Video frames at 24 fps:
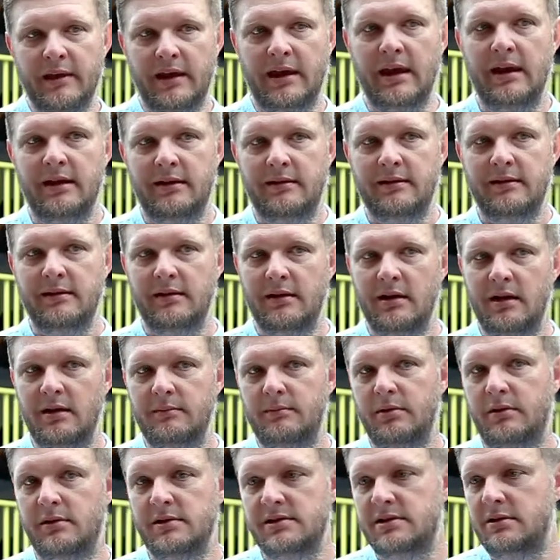the gate
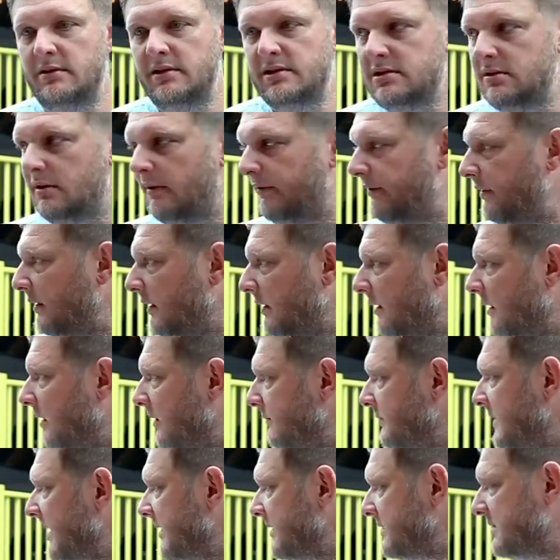because there is nothing
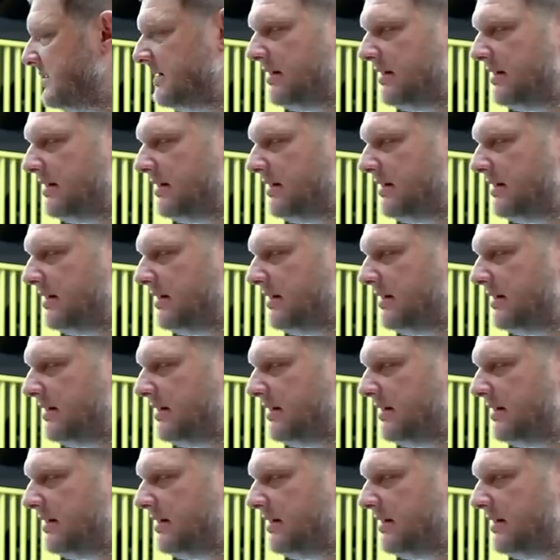that